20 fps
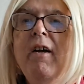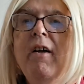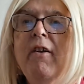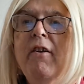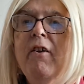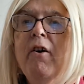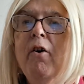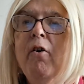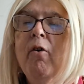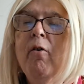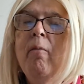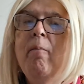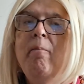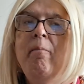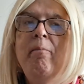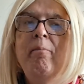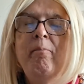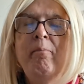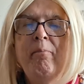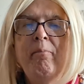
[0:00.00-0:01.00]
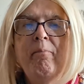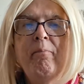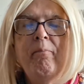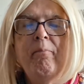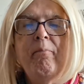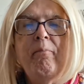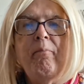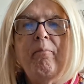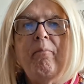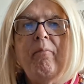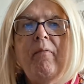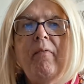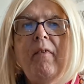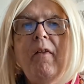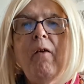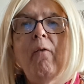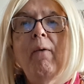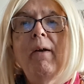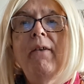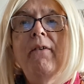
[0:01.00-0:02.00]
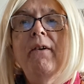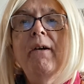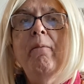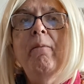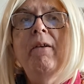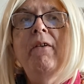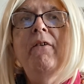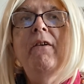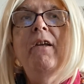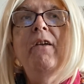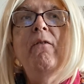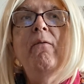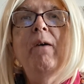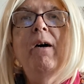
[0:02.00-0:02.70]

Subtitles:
So when someone says,